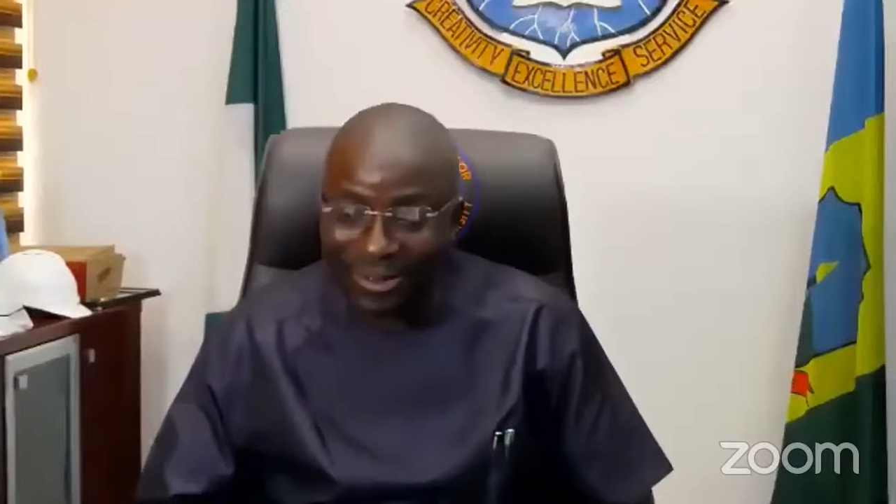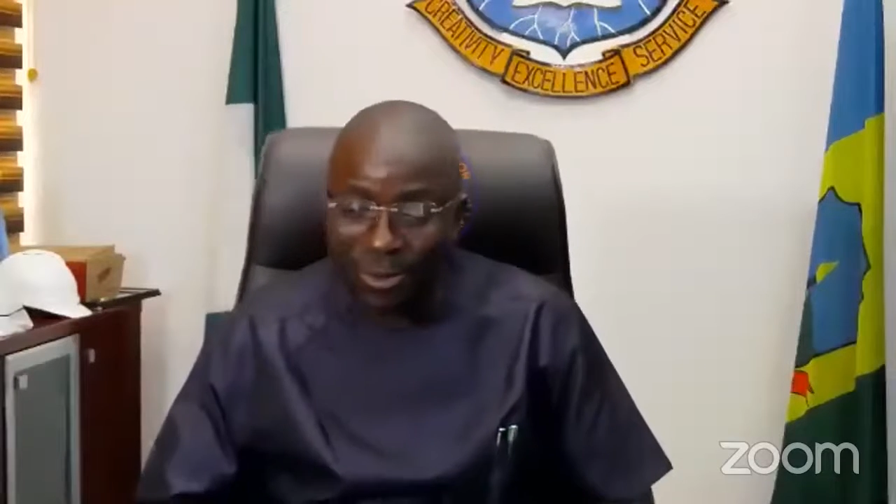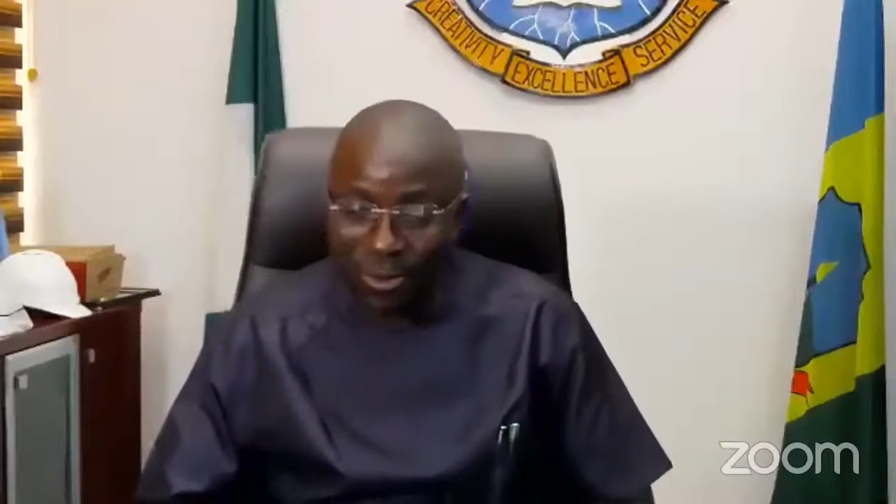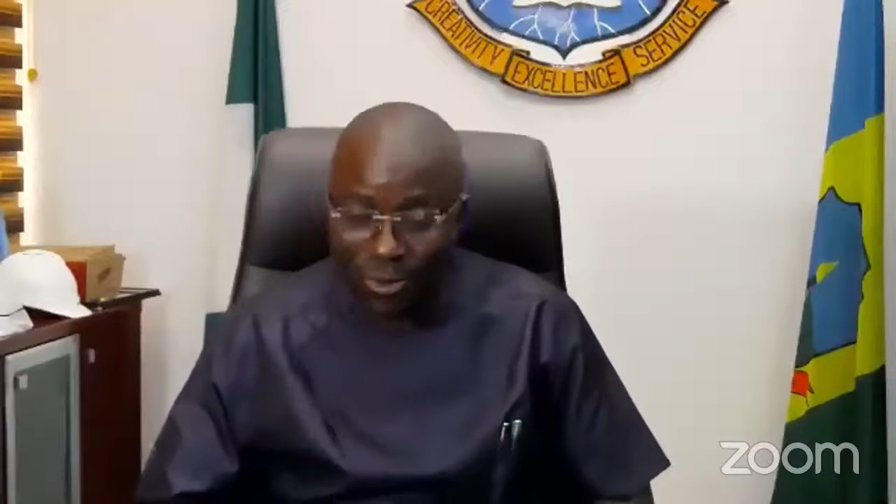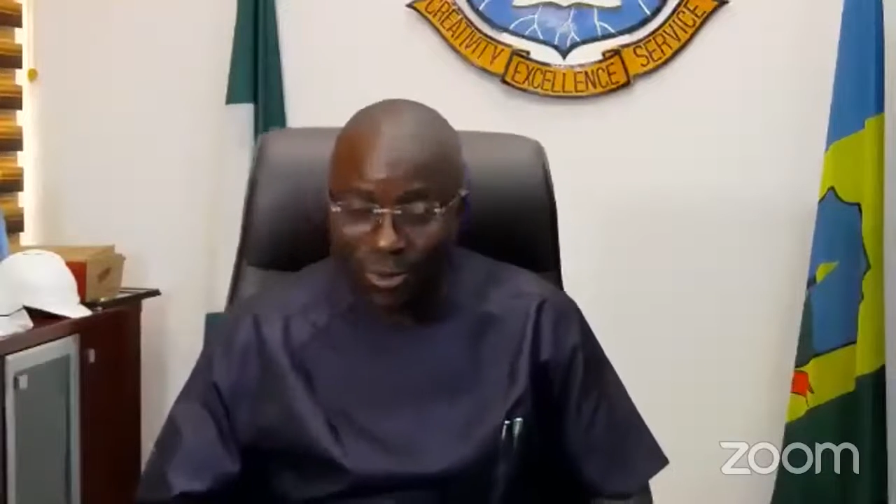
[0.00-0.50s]

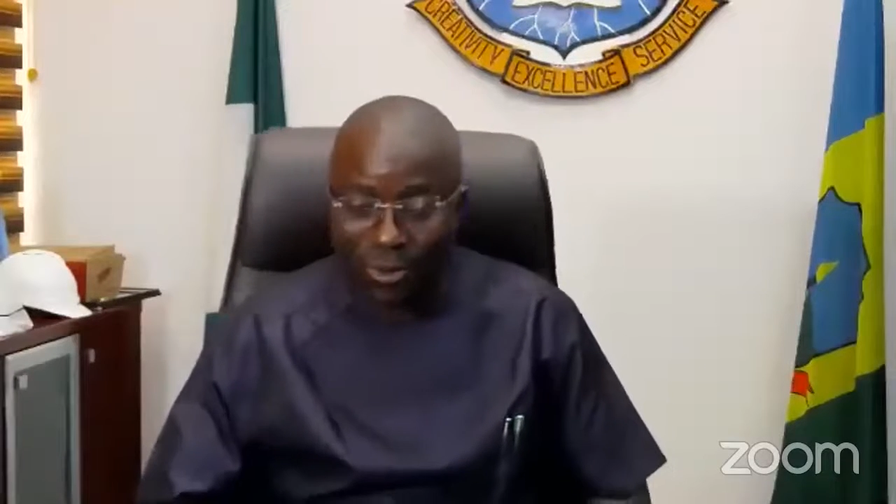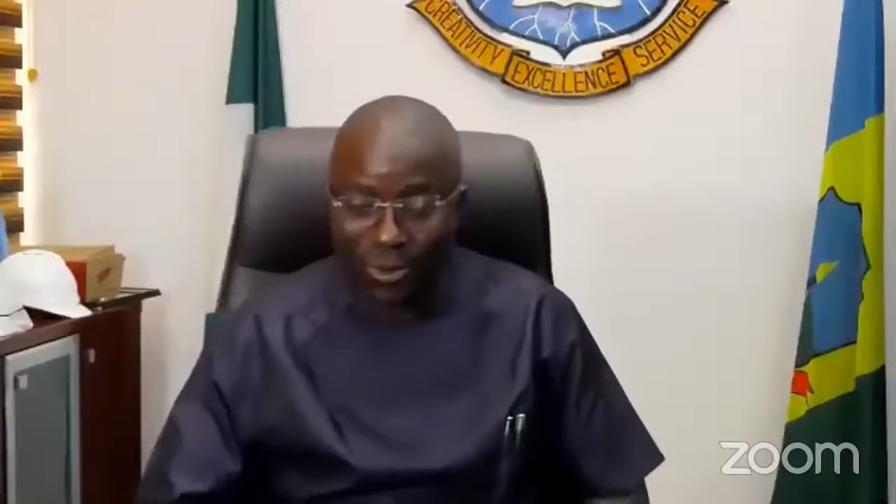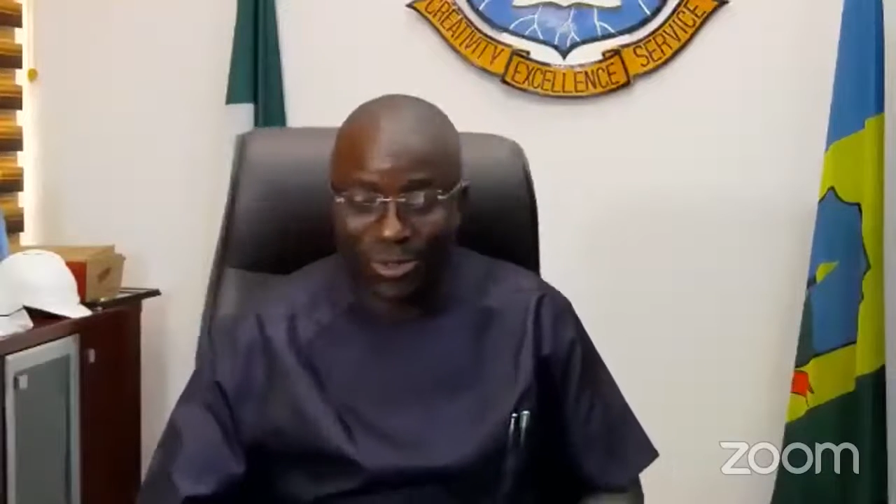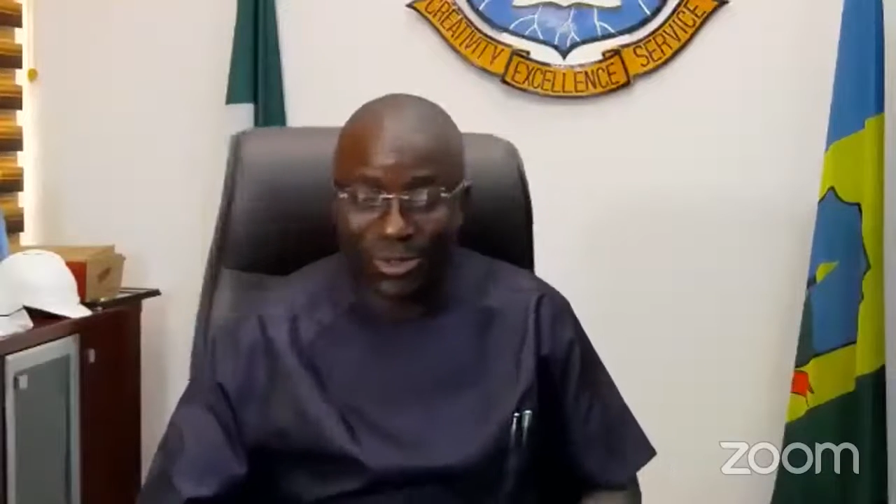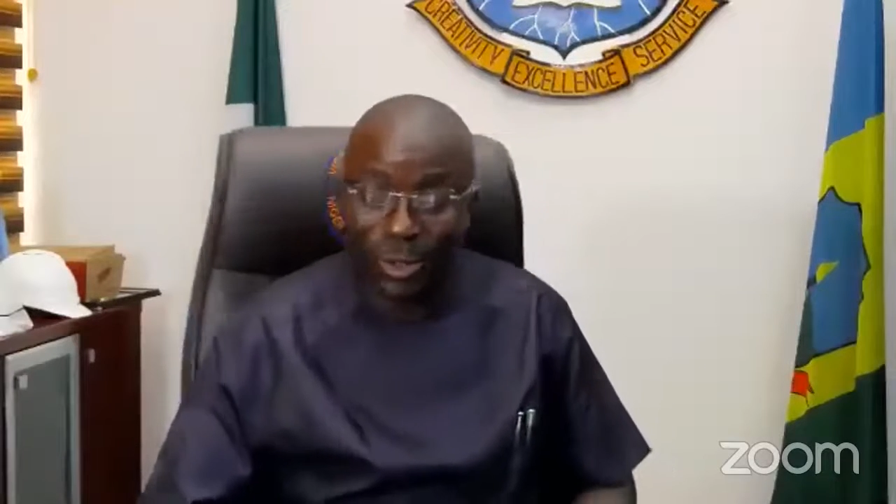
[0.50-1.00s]

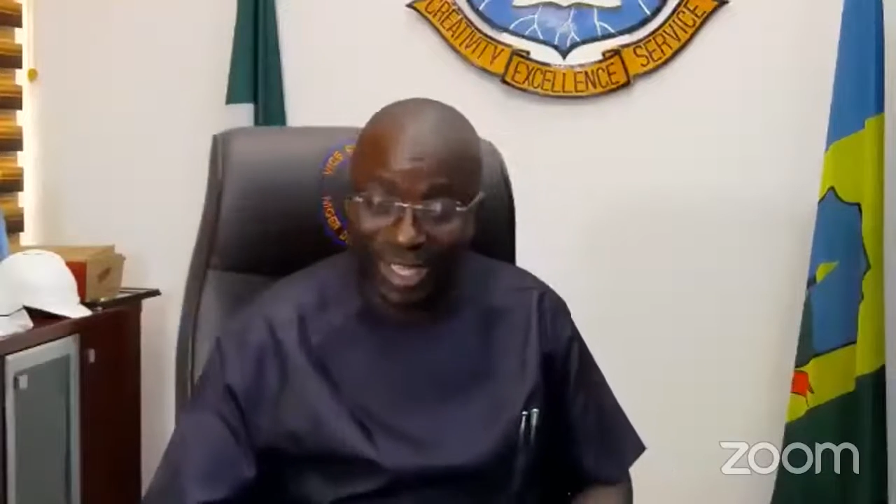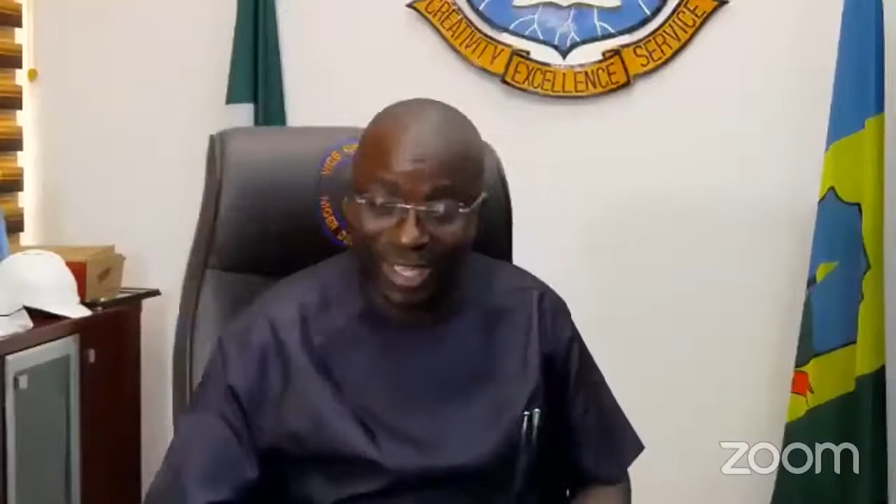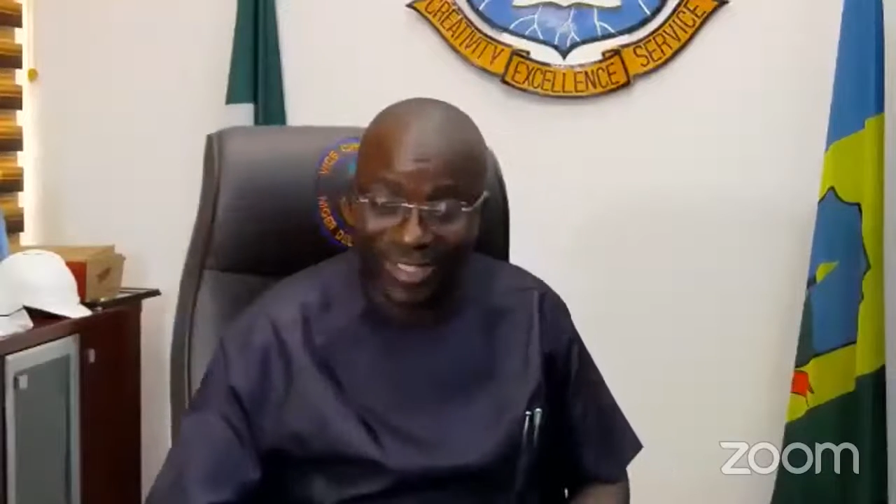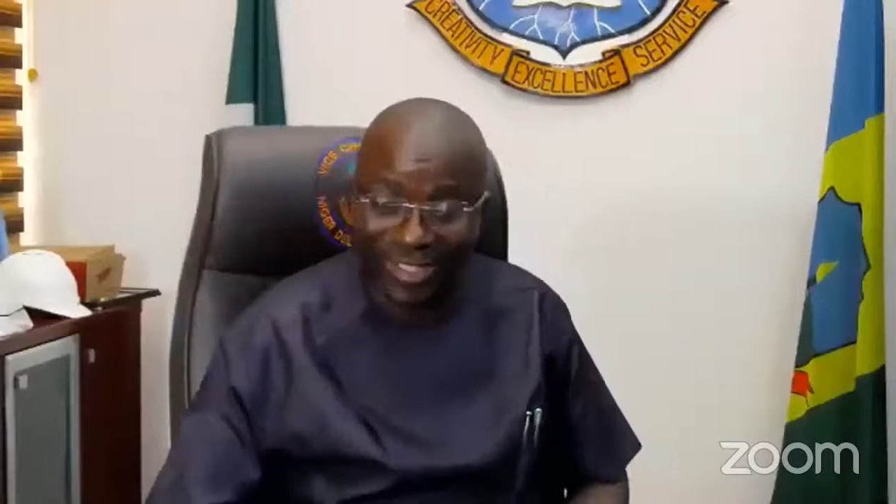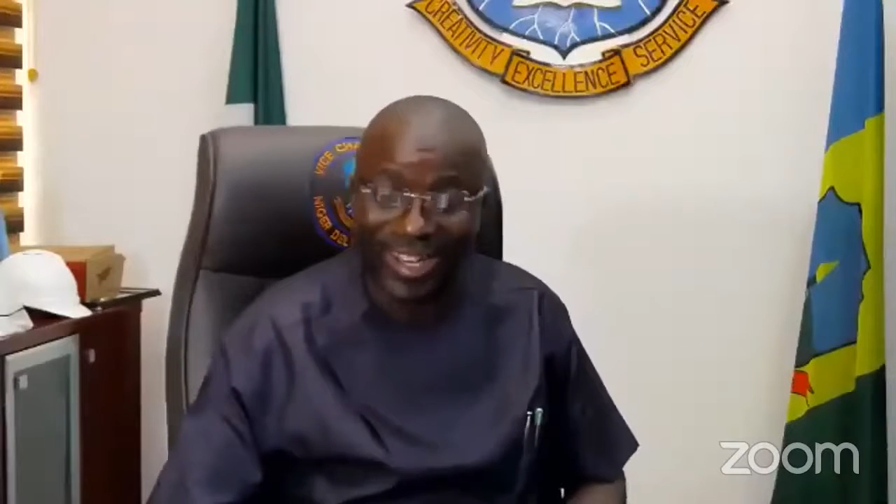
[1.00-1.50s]
who
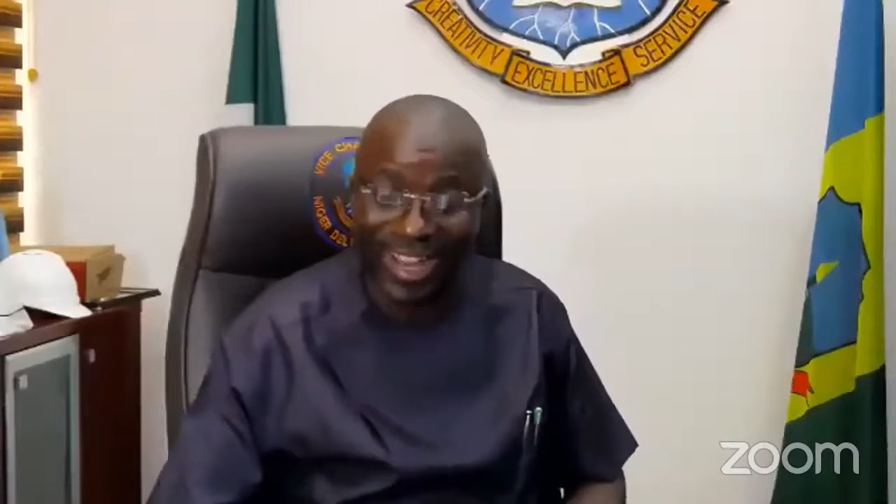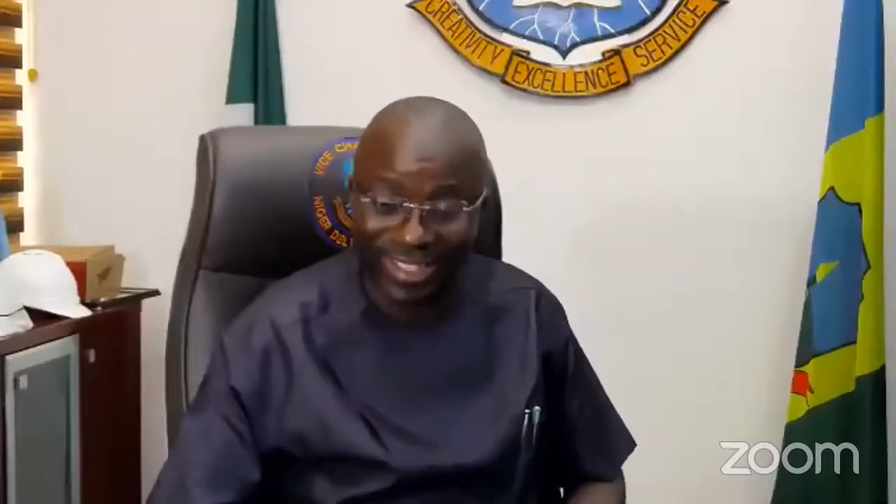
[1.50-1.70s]
suggested